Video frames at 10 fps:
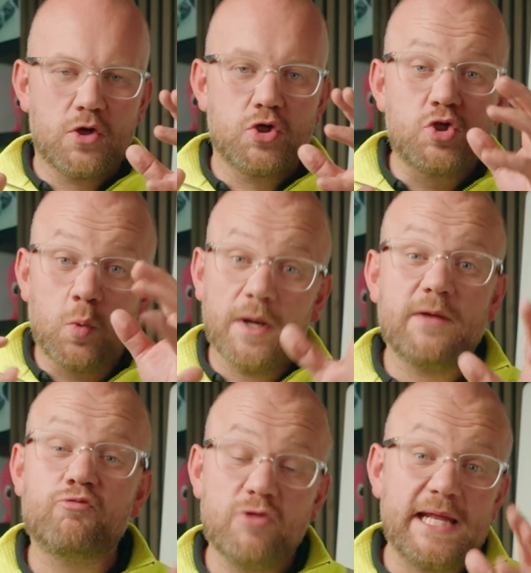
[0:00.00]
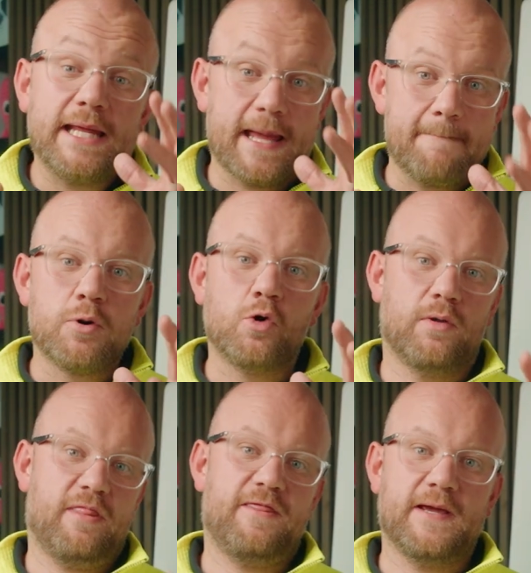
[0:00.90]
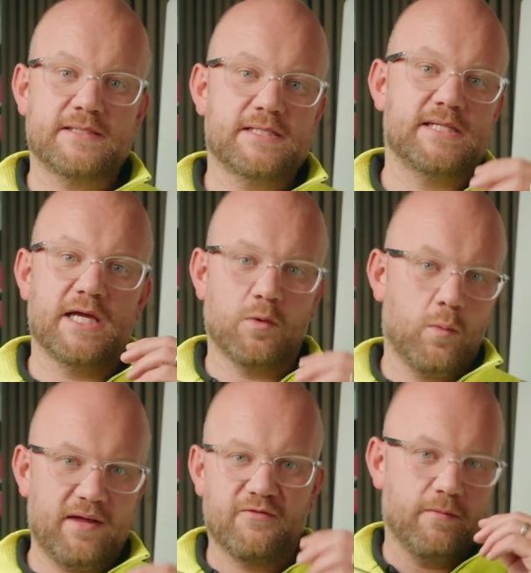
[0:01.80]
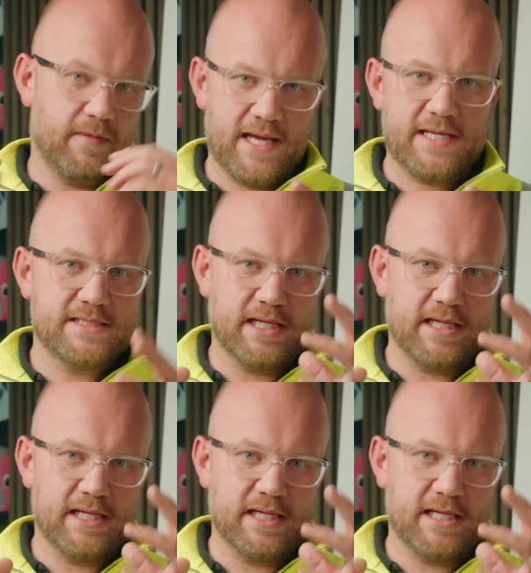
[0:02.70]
So one really important thing to take away from this